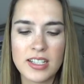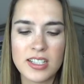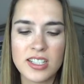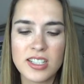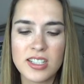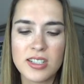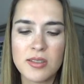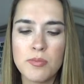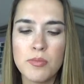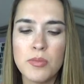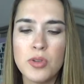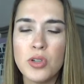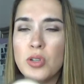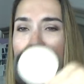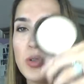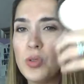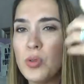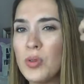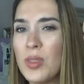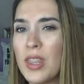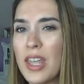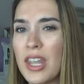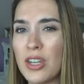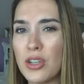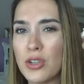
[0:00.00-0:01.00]
and
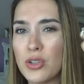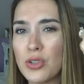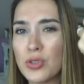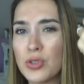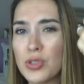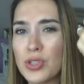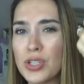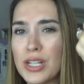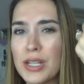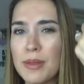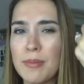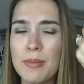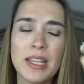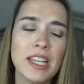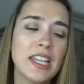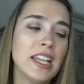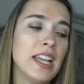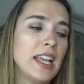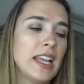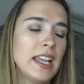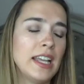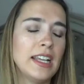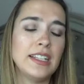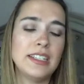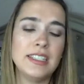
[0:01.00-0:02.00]
smooth and
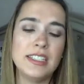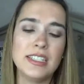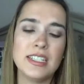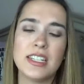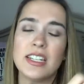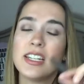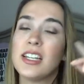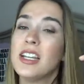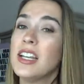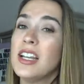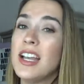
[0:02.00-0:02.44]
creamy and